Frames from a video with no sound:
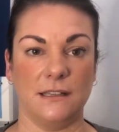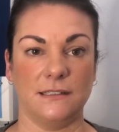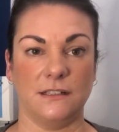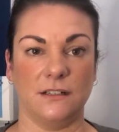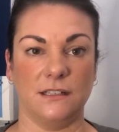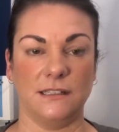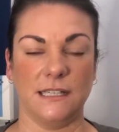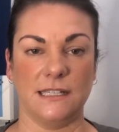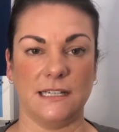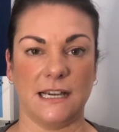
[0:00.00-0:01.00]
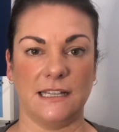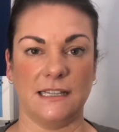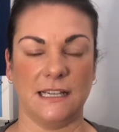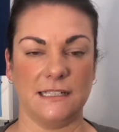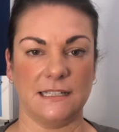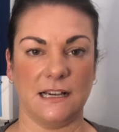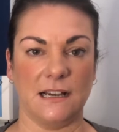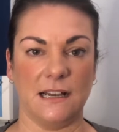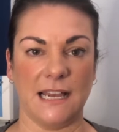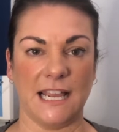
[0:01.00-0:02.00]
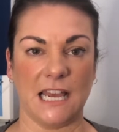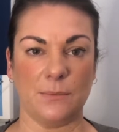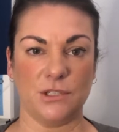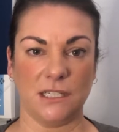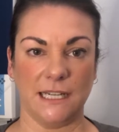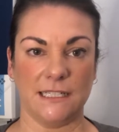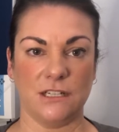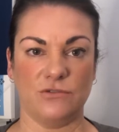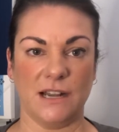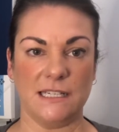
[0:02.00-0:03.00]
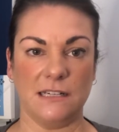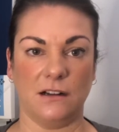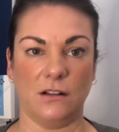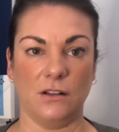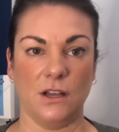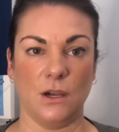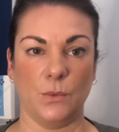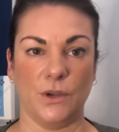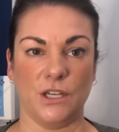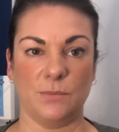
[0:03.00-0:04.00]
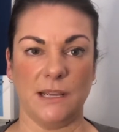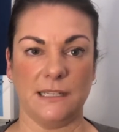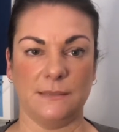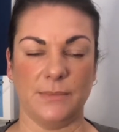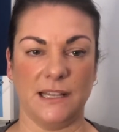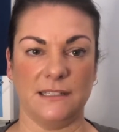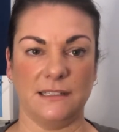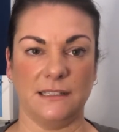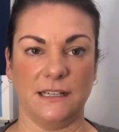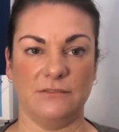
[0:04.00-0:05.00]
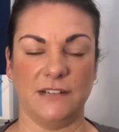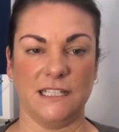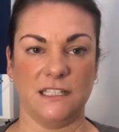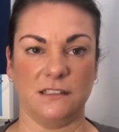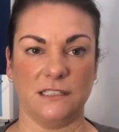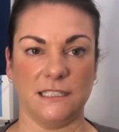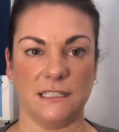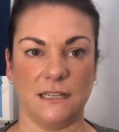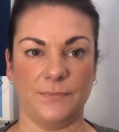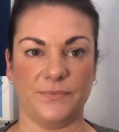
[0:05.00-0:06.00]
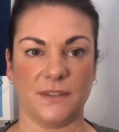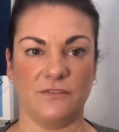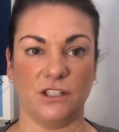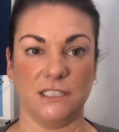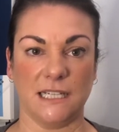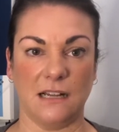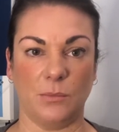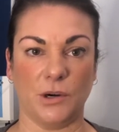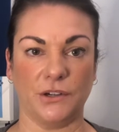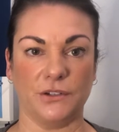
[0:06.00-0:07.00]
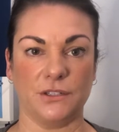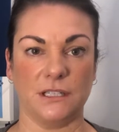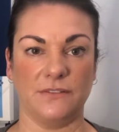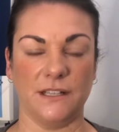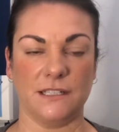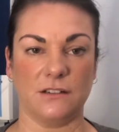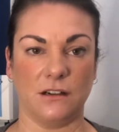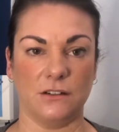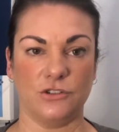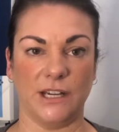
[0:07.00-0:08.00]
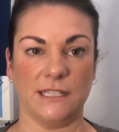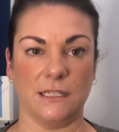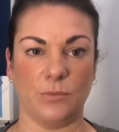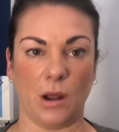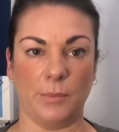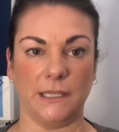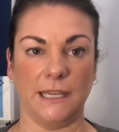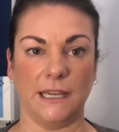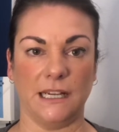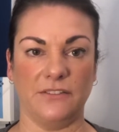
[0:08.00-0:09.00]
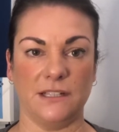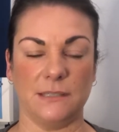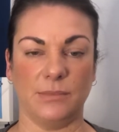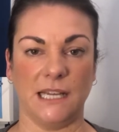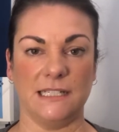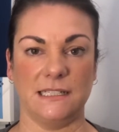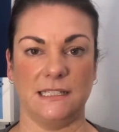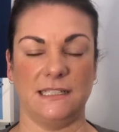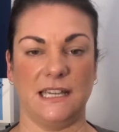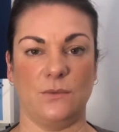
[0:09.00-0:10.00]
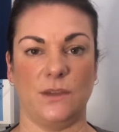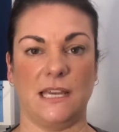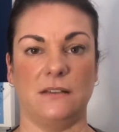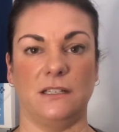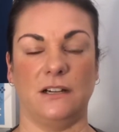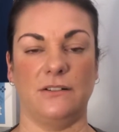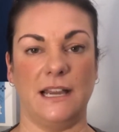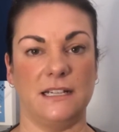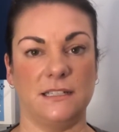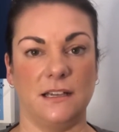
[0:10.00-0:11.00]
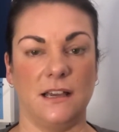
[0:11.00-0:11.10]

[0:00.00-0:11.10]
So these kind of things are encapsulated retinol, which means basically retinol is a volatile product if it's not treated properly. And if it's applied to the skin without the correct